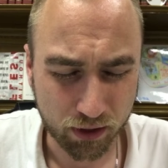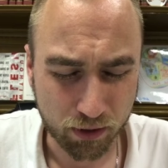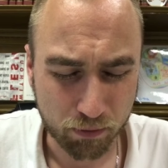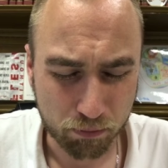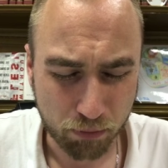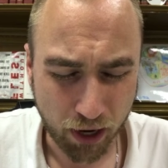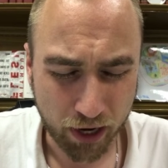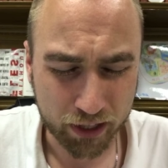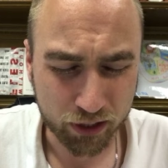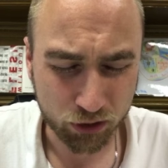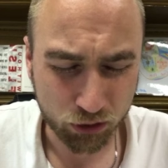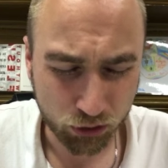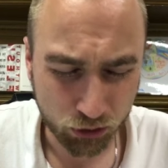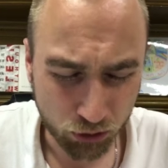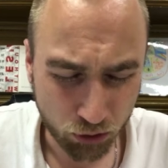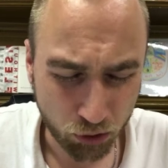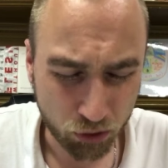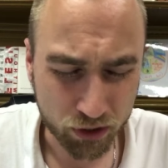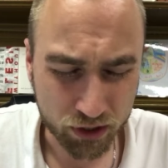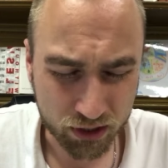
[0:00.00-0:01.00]
by
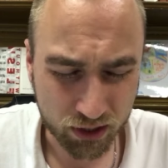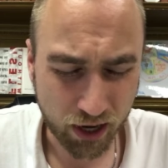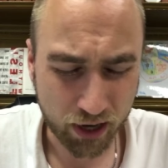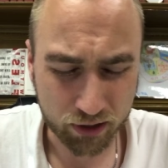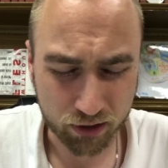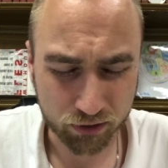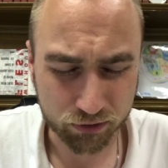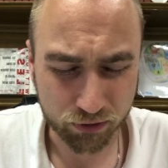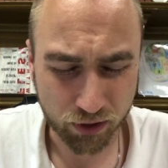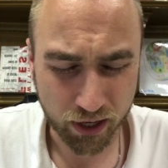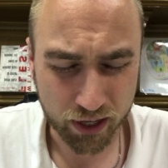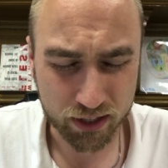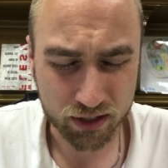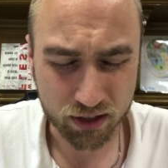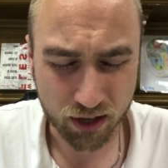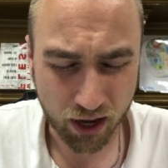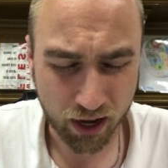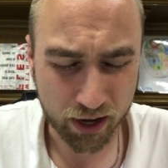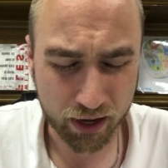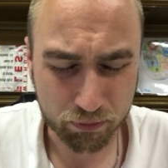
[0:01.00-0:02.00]
your
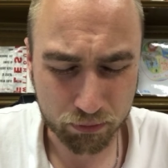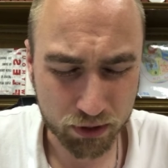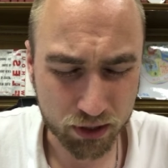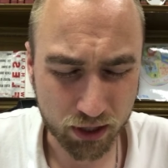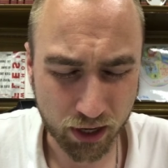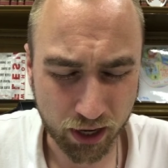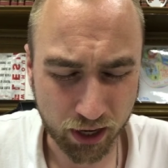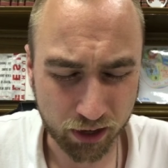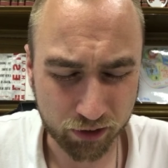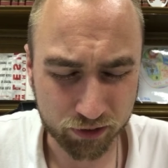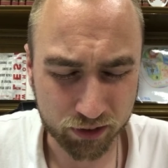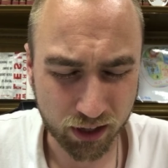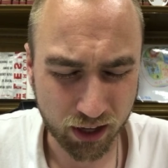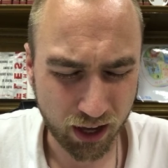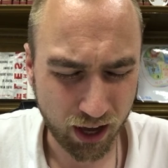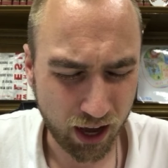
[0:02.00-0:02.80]
sacrifice, I am saved.